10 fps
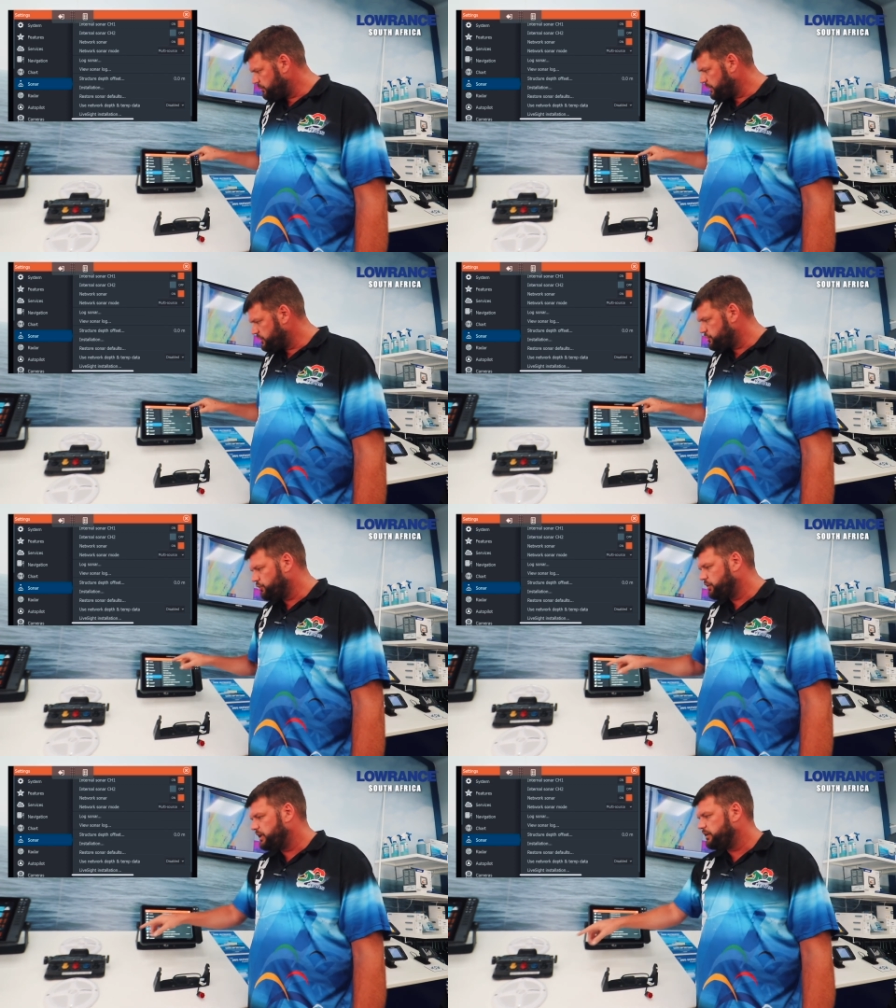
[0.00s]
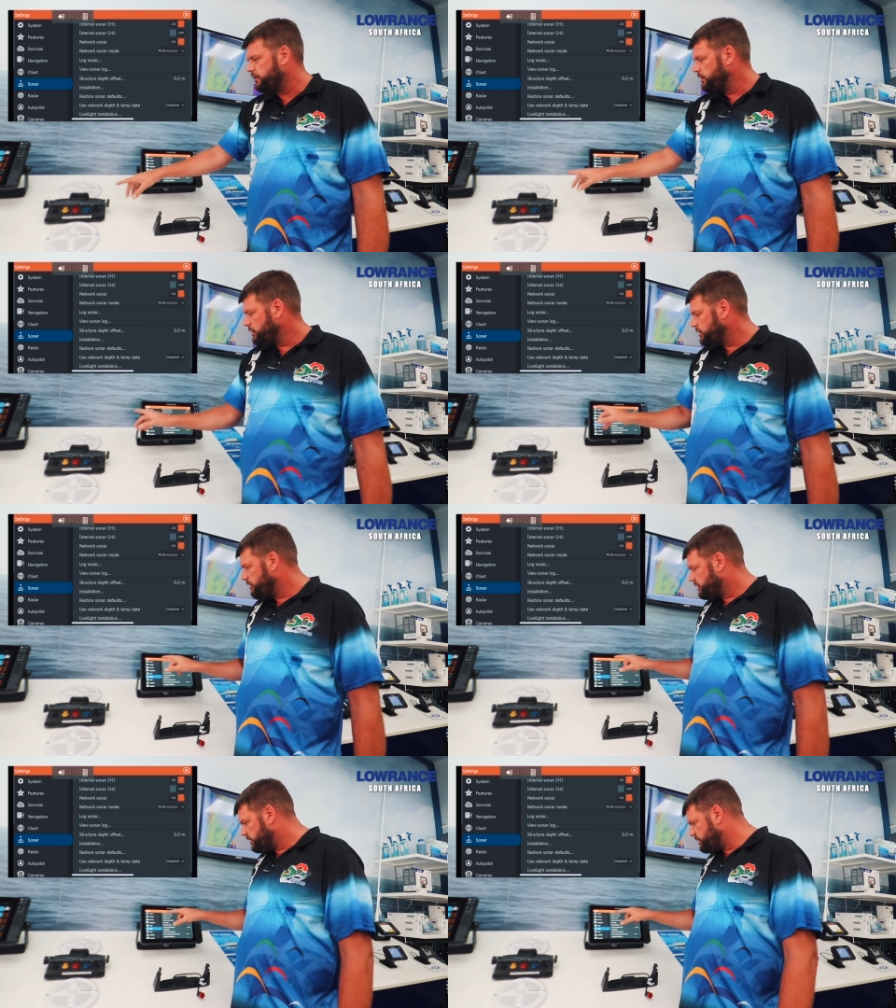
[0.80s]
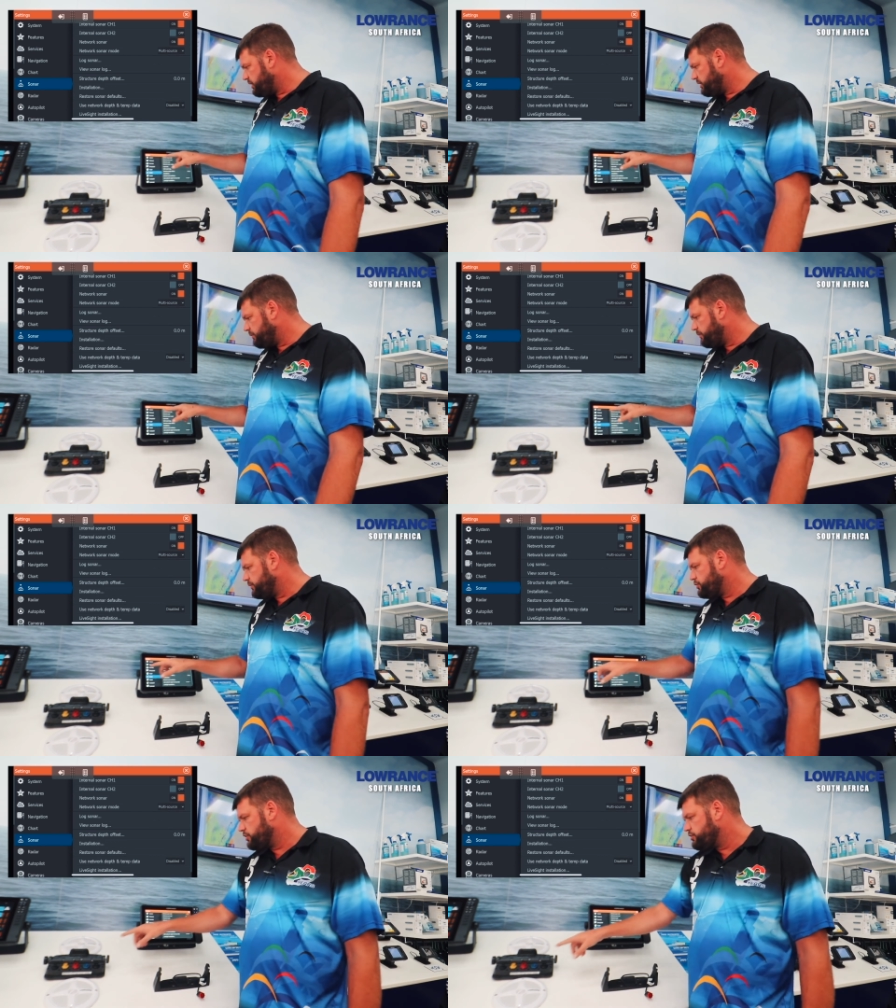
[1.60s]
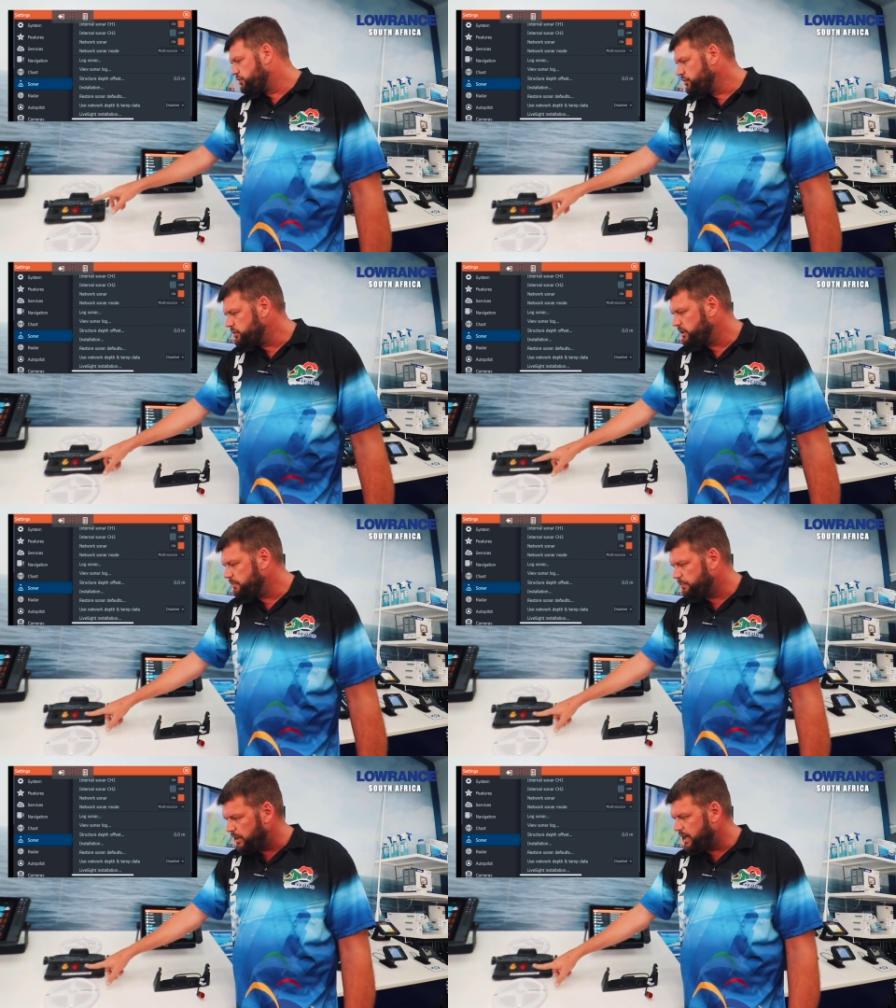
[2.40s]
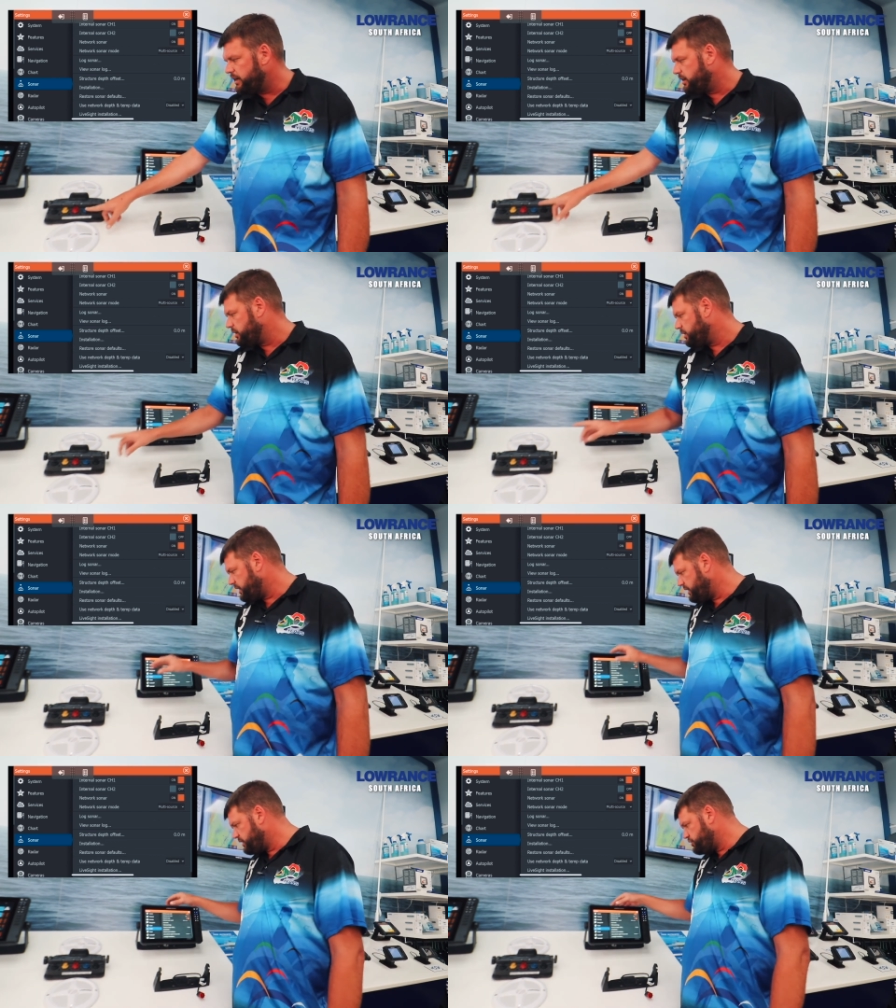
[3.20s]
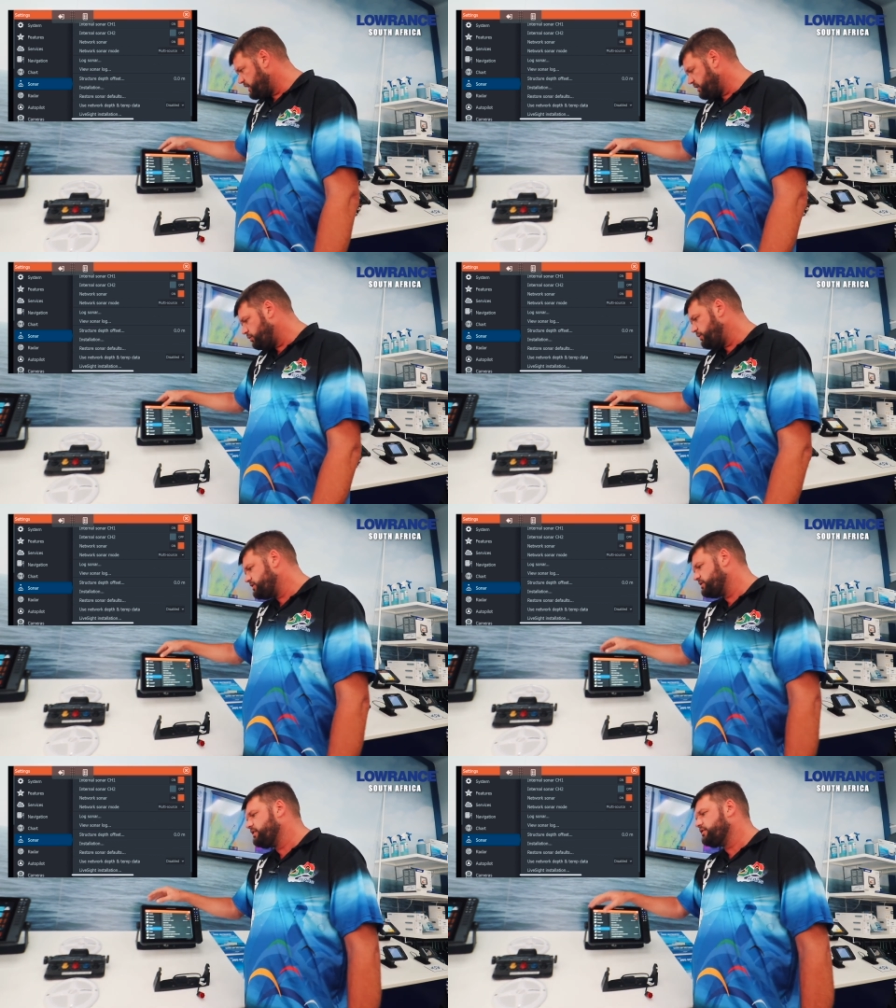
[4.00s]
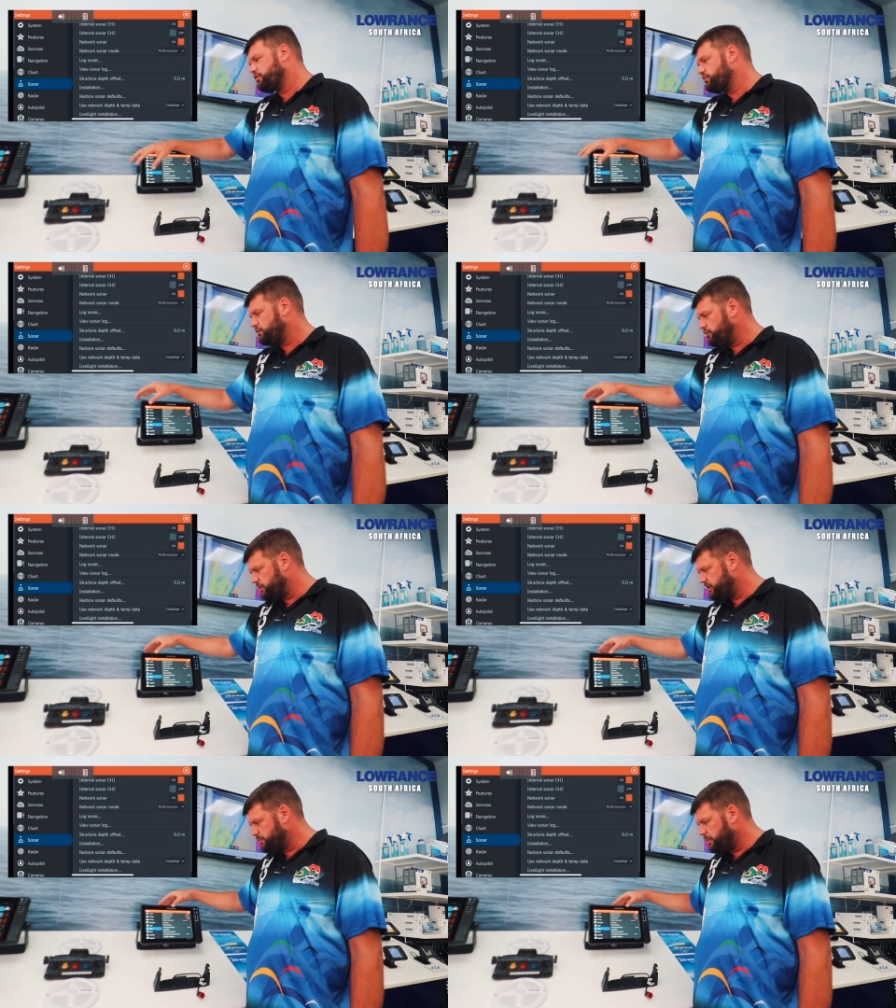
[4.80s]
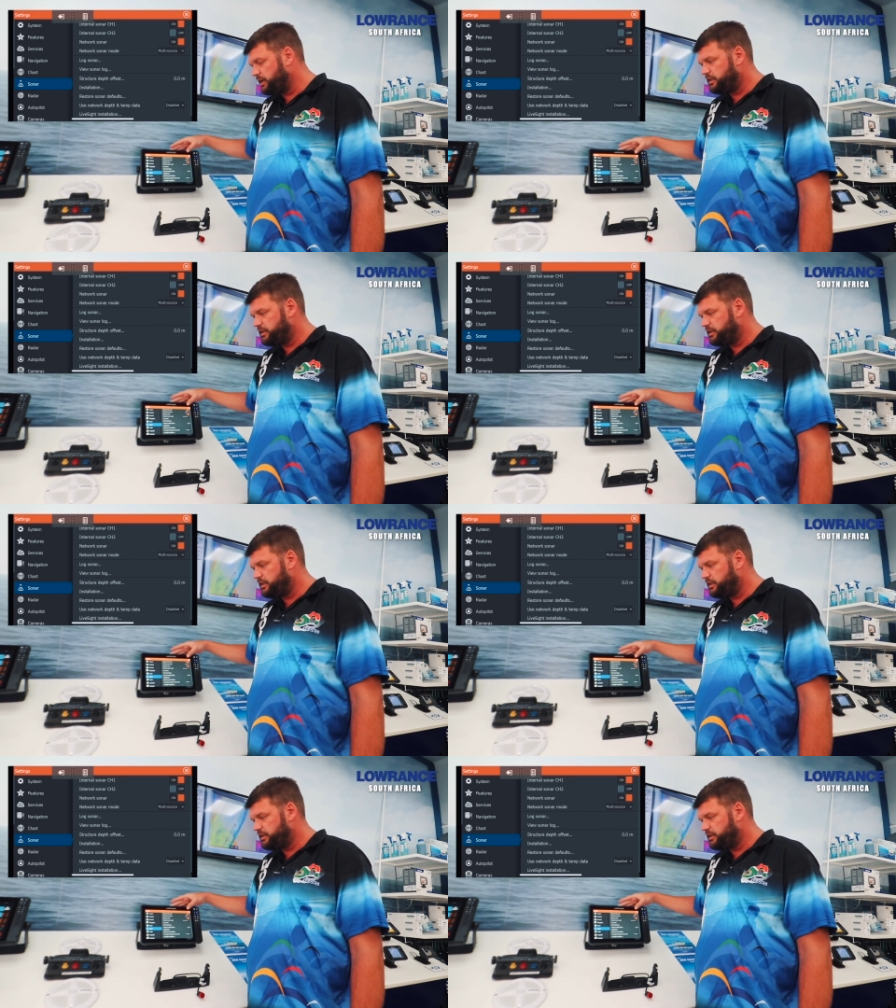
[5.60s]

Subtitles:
Make sure that the transducer plug and the channel which the transducer is plugged